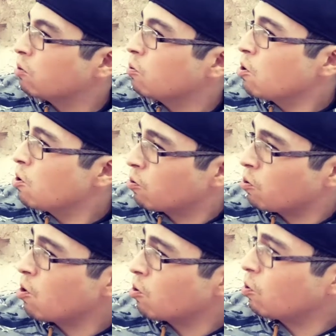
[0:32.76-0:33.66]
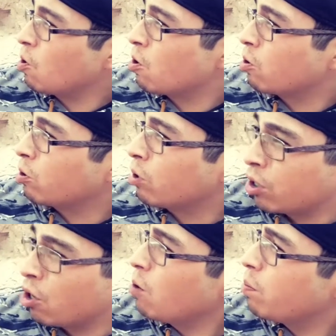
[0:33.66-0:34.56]
Whoa, whoa, whoa.
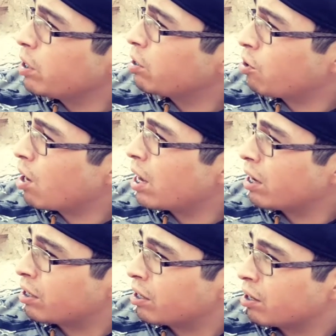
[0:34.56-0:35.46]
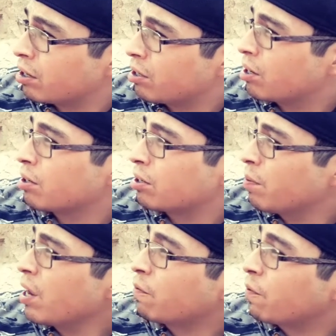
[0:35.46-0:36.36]
Nobody's trying to, to, to
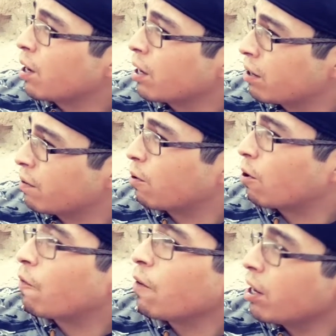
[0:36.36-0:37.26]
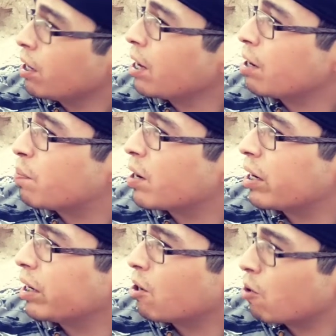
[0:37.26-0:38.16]
make fun of or offend
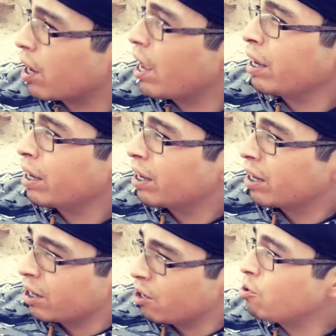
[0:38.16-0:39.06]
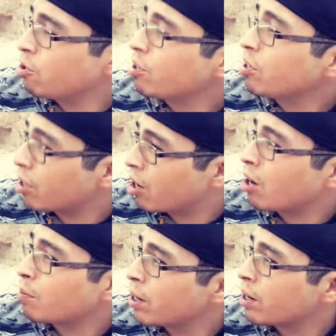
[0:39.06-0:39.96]
anybody, okay? You just need to
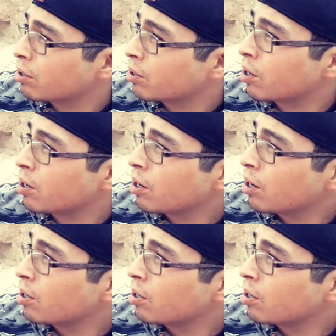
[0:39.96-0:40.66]
calm down, sir.